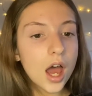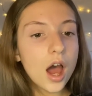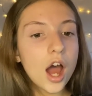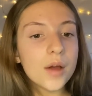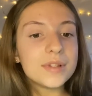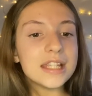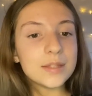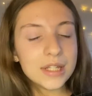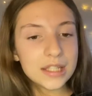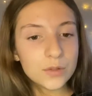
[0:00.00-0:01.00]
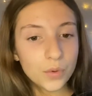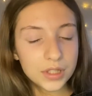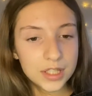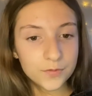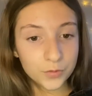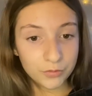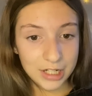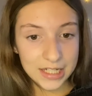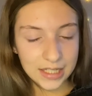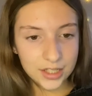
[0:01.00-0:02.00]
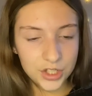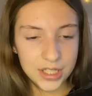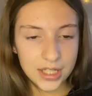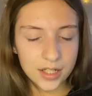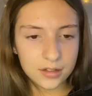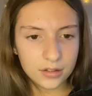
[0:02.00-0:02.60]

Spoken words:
I was dismissed once for reading, she said.